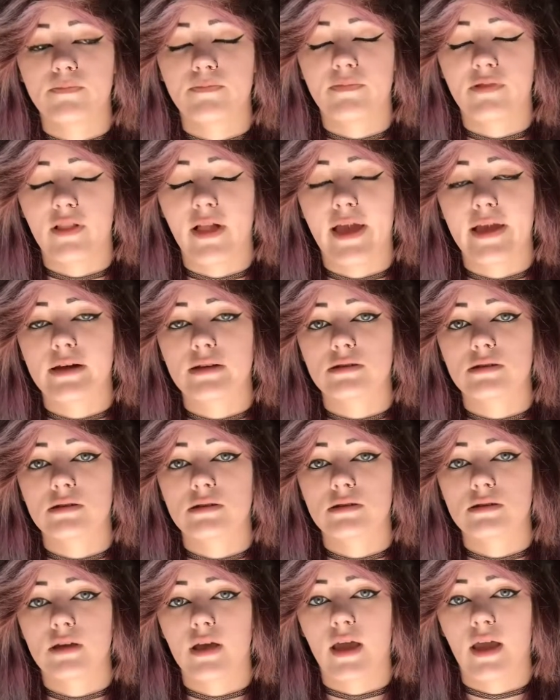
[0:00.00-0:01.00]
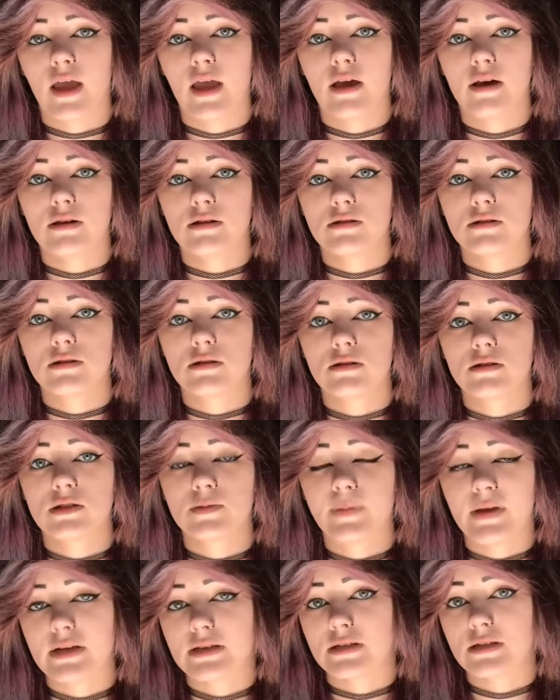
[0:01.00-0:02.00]
plants and
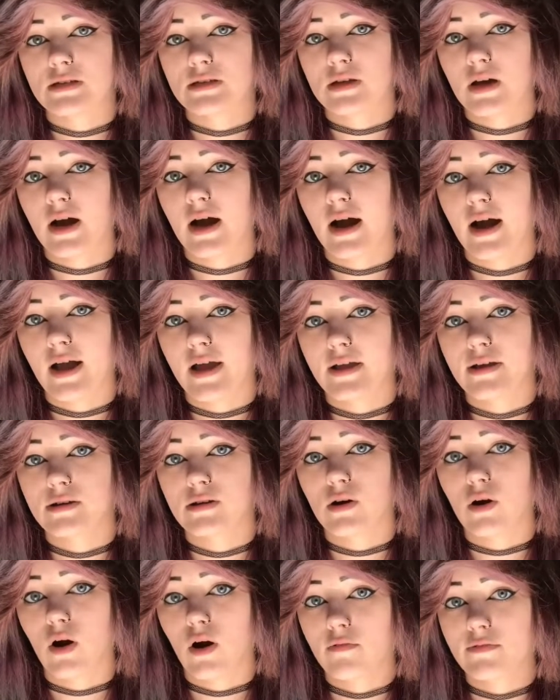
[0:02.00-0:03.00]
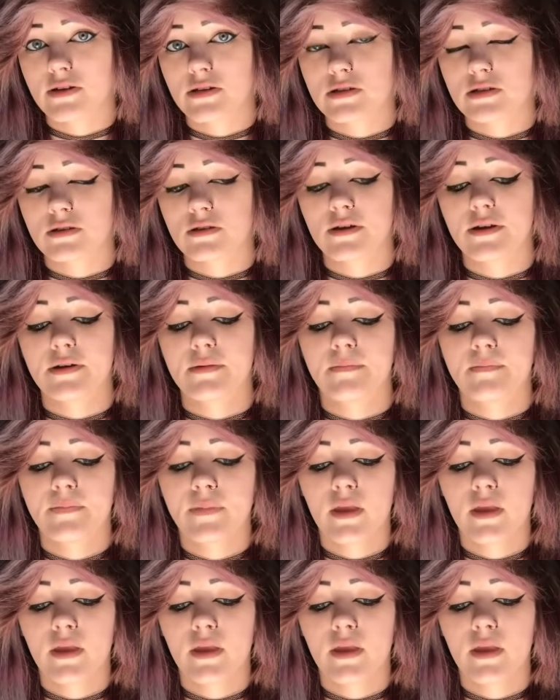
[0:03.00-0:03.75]
spaces to hide, obviously.